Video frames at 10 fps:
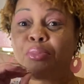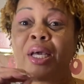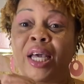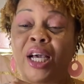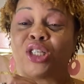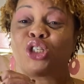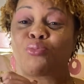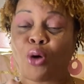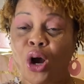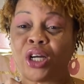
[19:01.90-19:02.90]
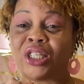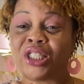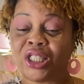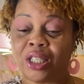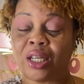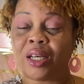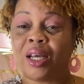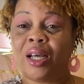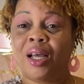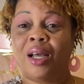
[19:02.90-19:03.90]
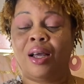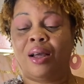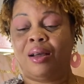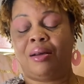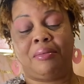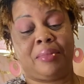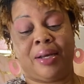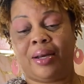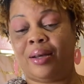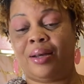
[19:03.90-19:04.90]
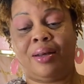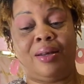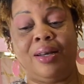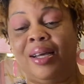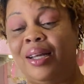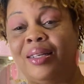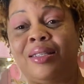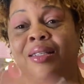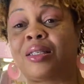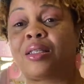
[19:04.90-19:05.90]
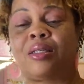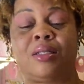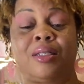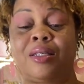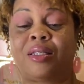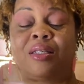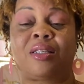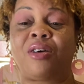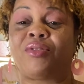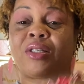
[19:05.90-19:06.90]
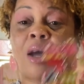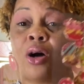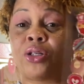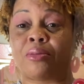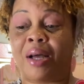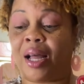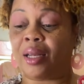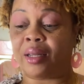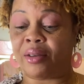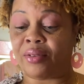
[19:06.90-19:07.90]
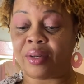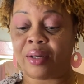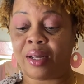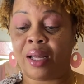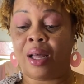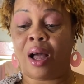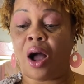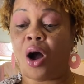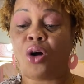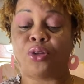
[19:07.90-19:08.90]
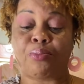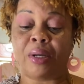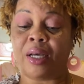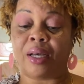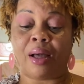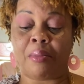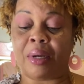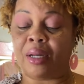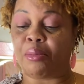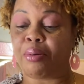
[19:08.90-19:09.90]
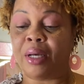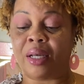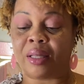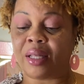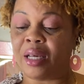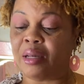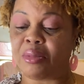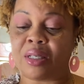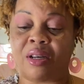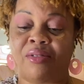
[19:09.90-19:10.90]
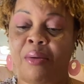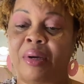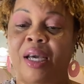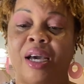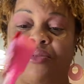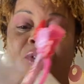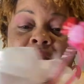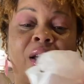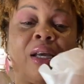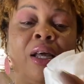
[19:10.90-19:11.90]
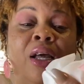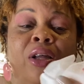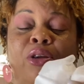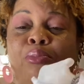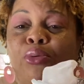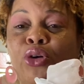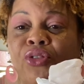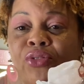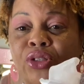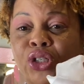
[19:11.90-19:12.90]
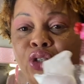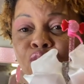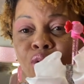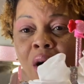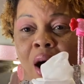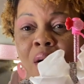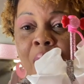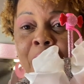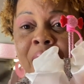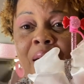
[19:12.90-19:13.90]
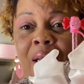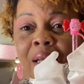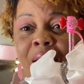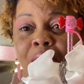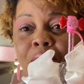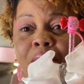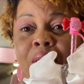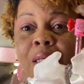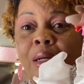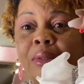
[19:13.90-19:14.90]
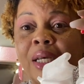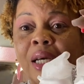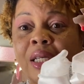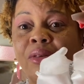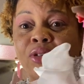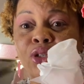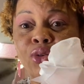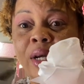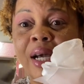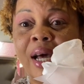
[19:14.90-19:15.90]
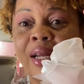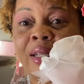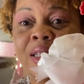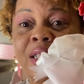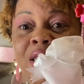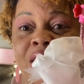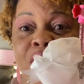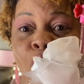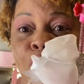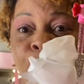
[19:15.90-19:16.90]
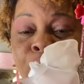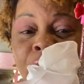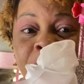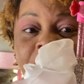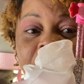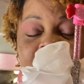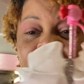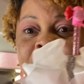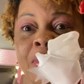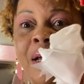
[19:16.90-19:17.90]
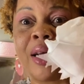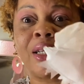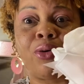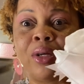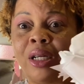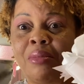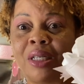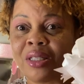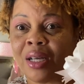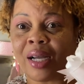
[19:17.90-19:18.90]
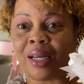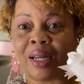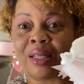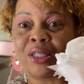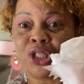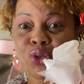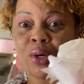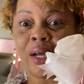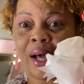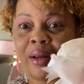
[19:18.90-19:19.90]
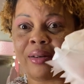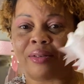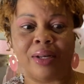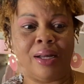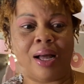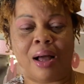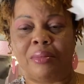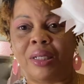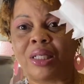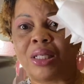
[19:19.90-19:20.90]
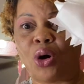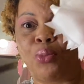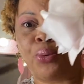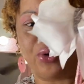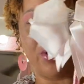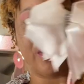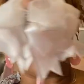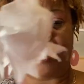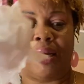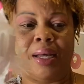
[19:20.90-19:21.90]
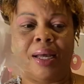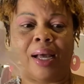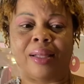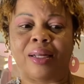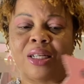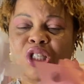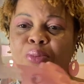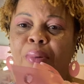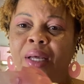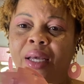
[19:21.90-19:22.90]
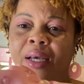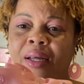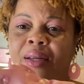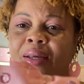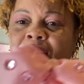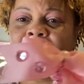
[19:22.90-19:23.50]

Pink sparkling chick. Man, this, this, this stuff is awesome. I love it. All the pink, I mean, the pink theme stuff. I mean, everything. The beautiful straw. I mean, that's what I'm saying. I'm scared to even drink out of this. It's so pretty. It seems like it don't need to be stuck in nothing to drink out of. I mean, it's so pretty. And then this pen.